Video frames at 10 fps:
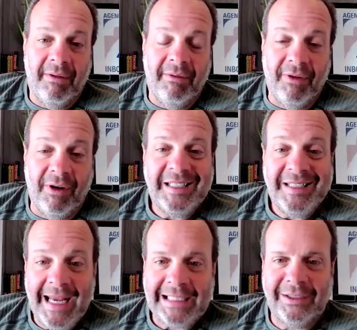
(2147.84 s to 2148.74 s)
very
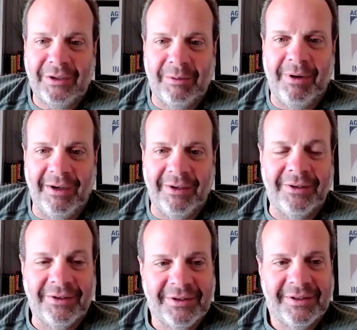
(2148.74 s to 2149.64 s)
technical
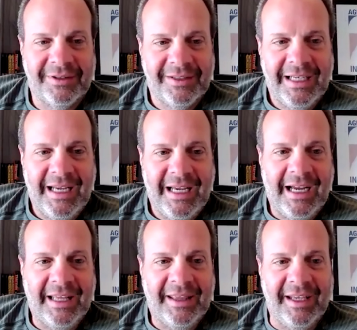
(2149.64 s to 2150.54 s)
partners.
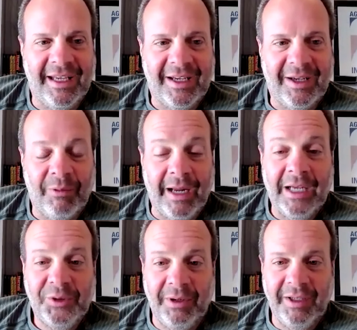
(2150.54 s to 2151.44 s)
I think when I
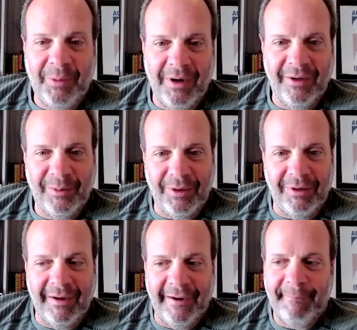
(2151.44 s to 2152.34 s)
joined the partner
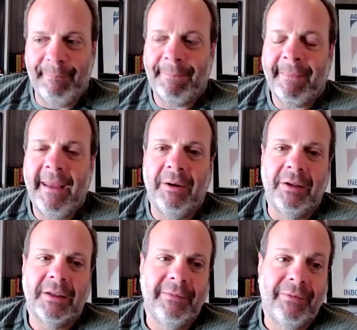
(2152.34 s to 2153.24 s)
program, they were
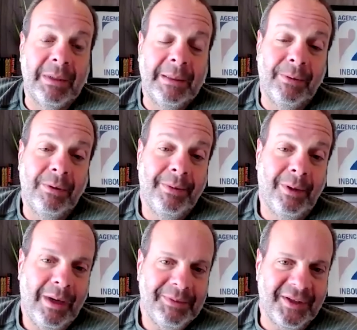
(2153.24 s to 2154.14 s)
looking for people who
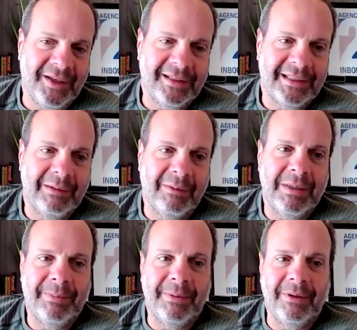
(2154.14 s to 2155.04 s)
built websites. They were
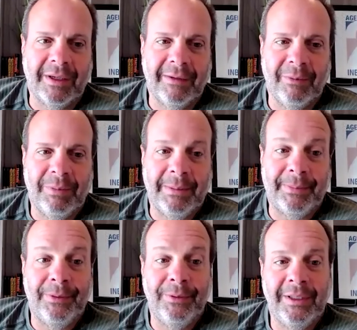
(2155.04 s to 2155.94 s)
looking for
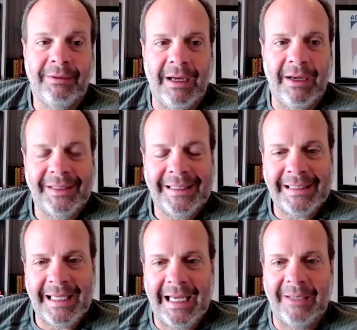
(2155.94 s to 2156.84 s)
people who did graphic
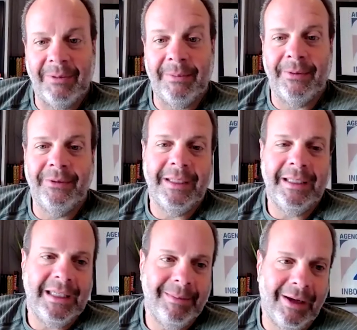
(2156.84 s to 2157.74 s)
design, people who
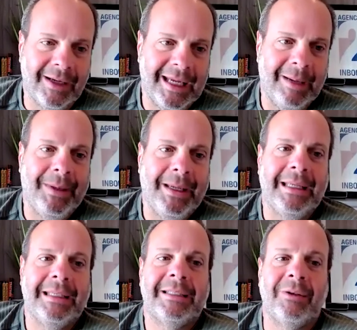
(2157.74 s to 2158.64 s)
did email
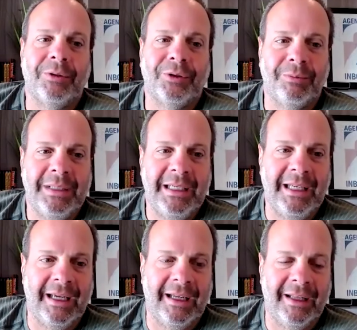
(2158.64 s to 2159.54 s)
campaigns, social
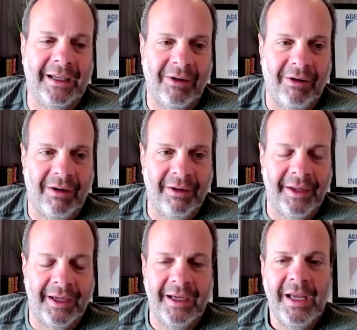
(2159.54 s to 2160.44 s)
media, like all
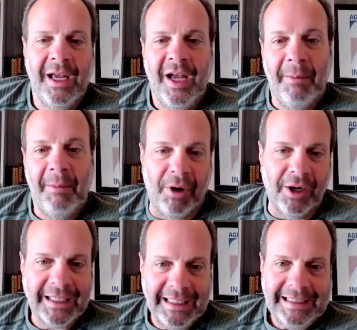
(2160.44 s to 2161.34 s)
the
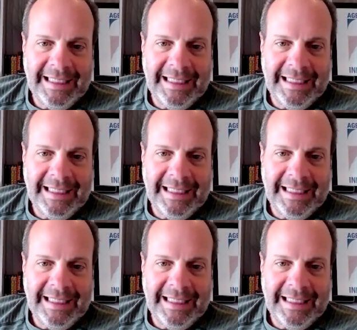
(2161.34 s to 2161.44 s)
marketing